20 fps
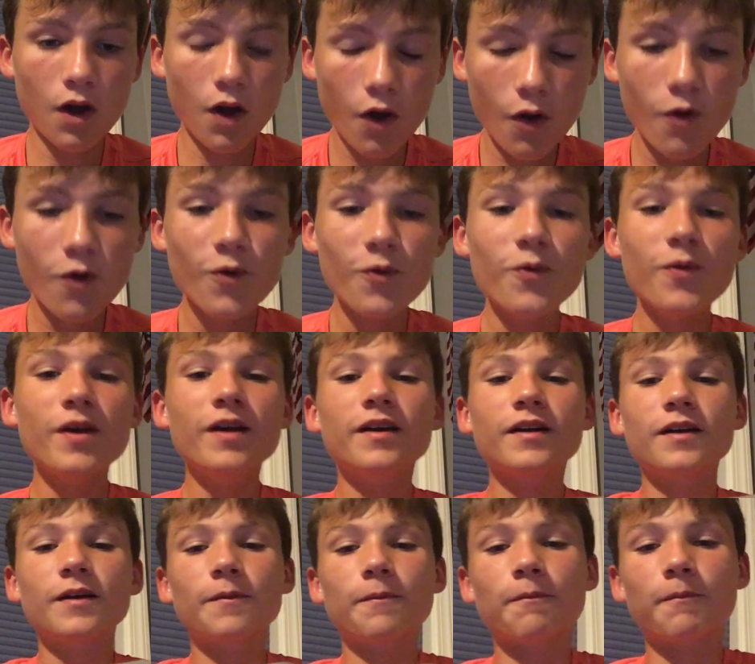Oh
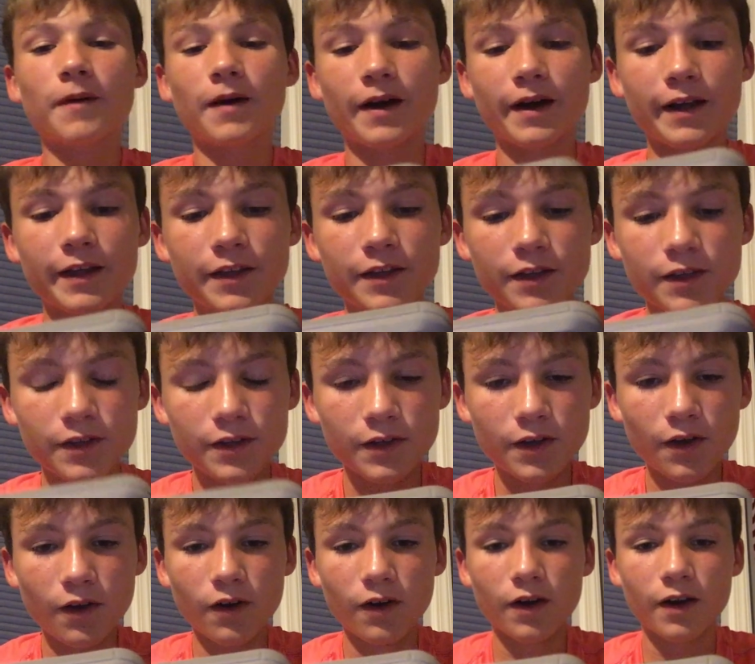my
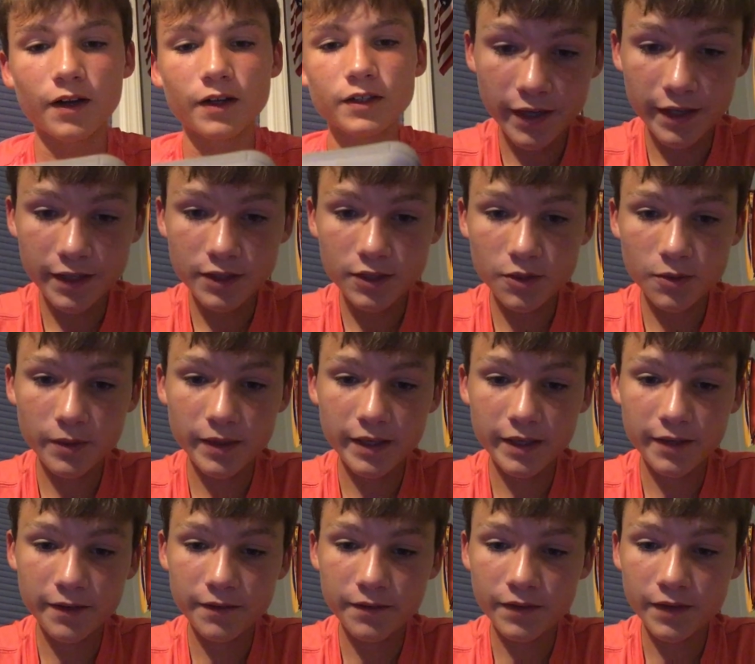god. Okay, so we
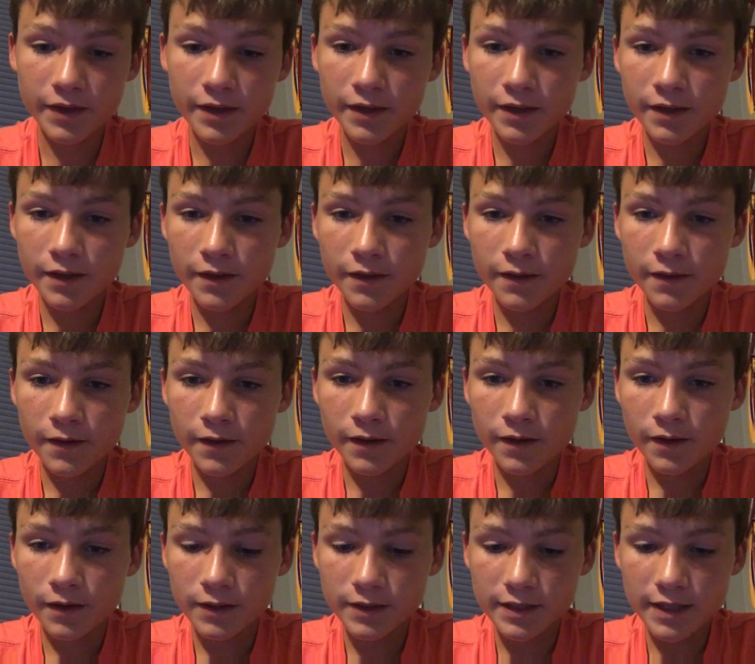have
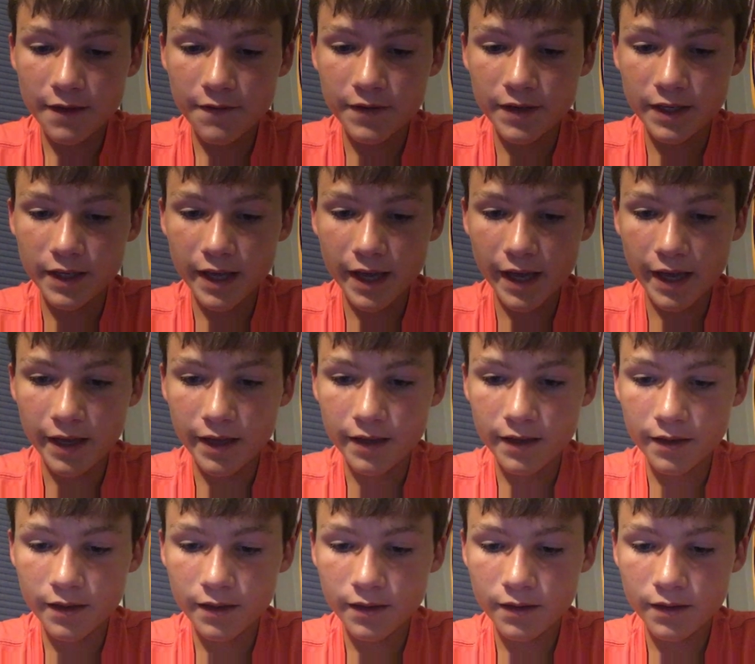70k.